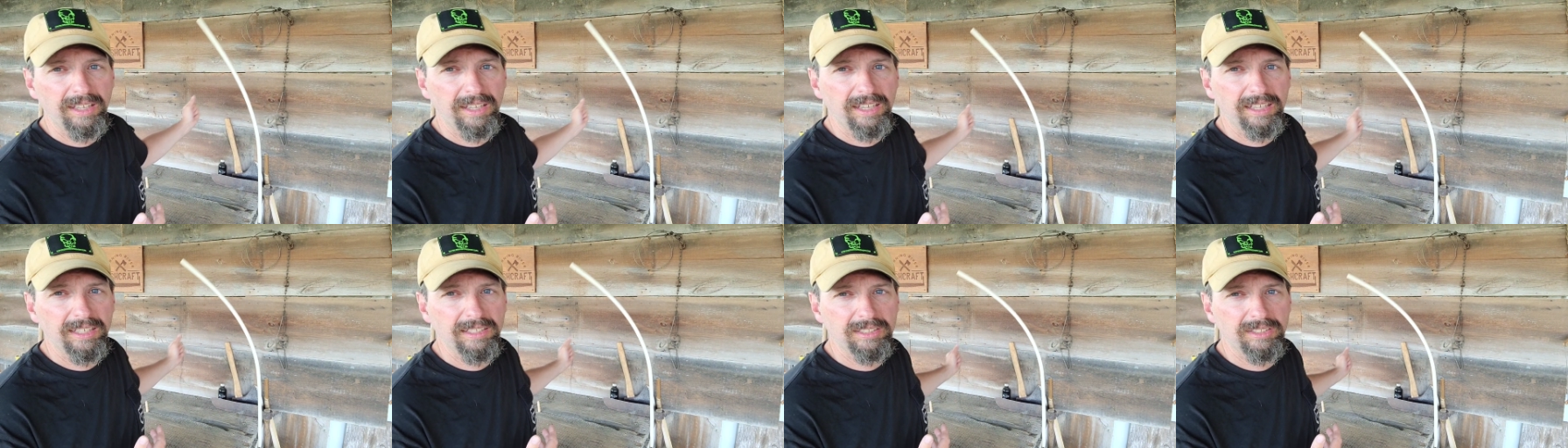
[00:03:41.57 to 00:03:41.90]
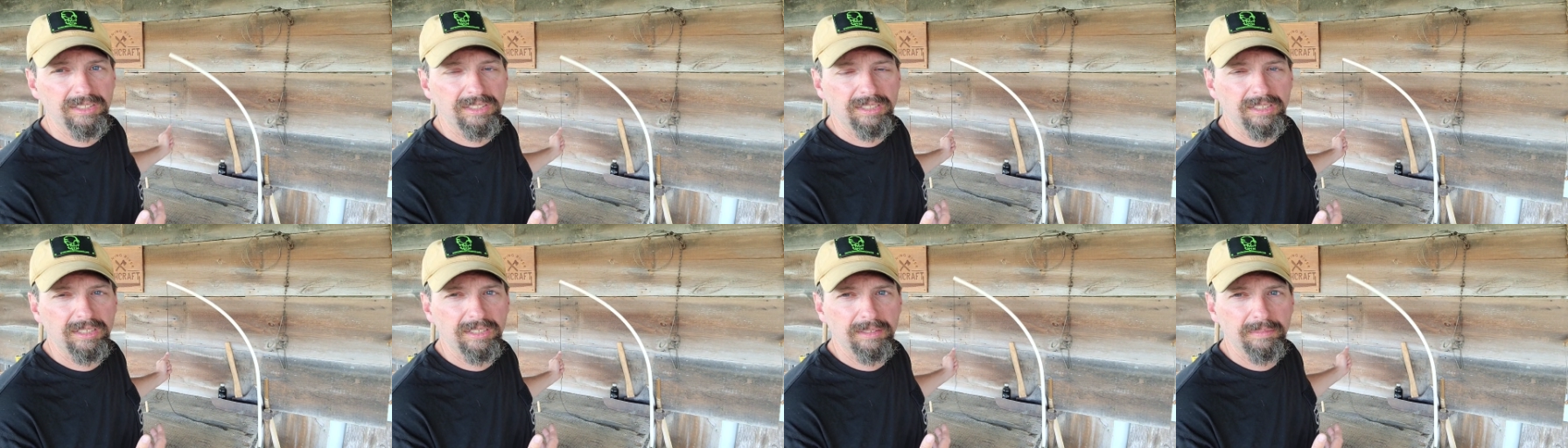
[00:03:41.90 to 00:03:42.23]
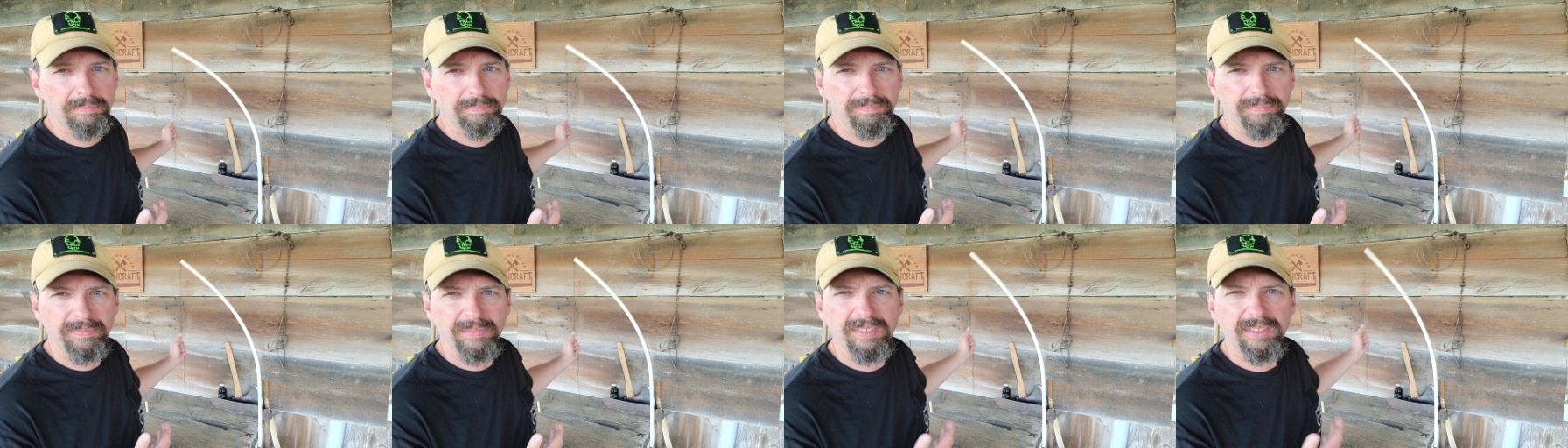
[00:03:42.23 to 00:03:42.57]
is
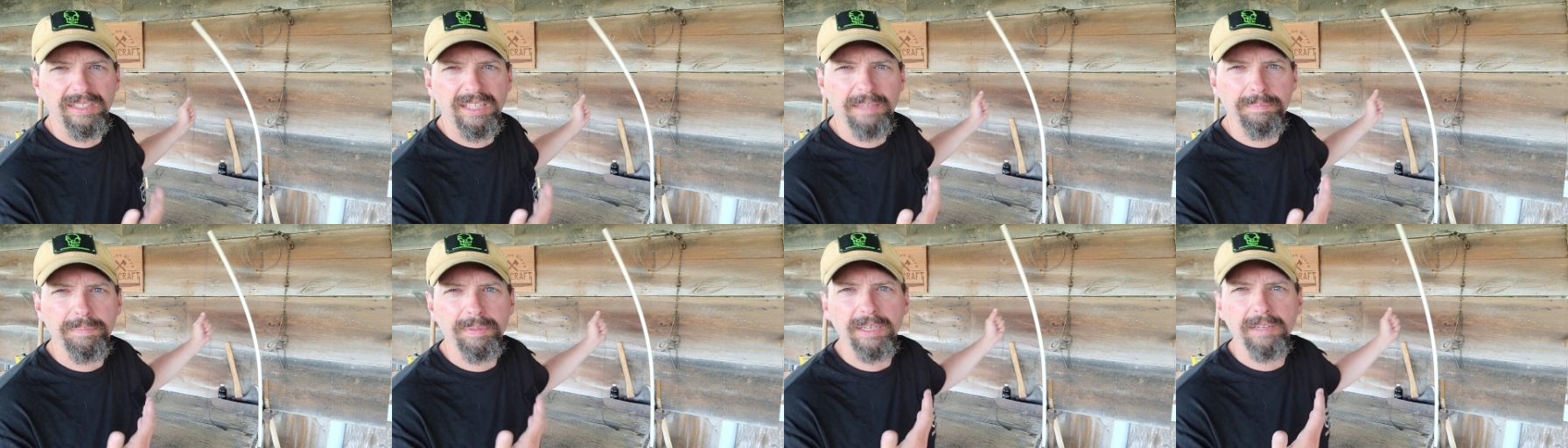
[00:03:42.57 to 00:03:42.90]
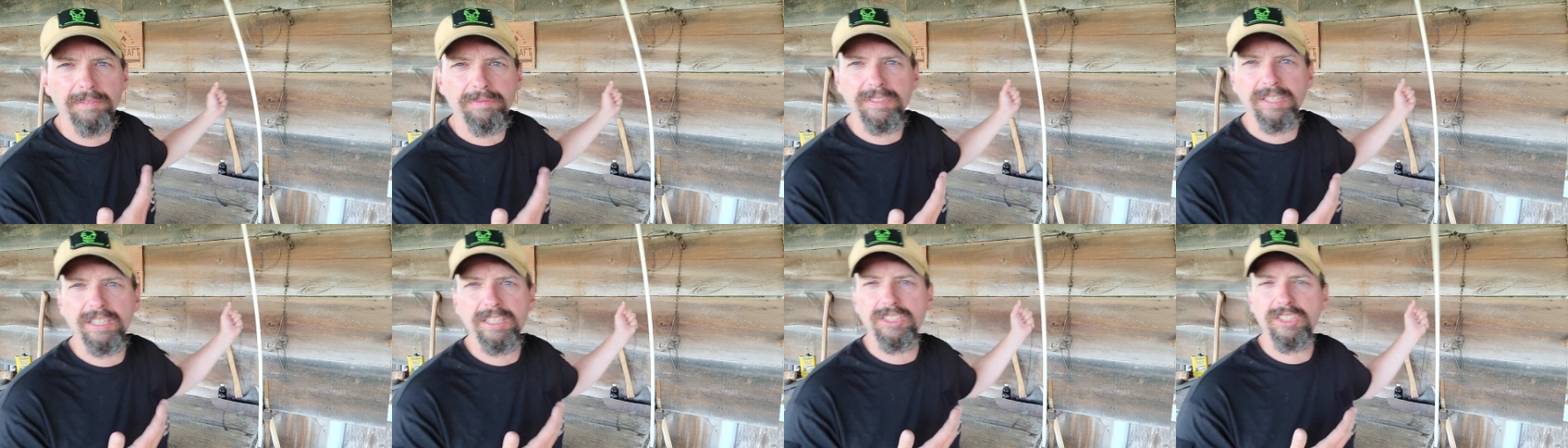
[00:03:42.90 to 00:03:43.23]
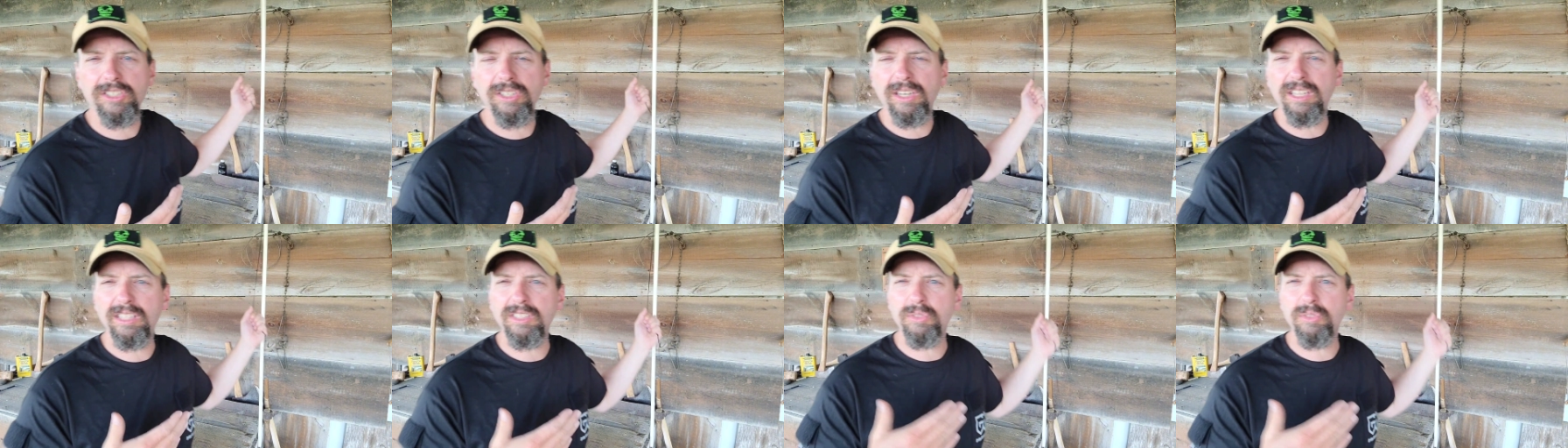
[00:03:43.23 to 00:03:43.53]
to keep enough tension on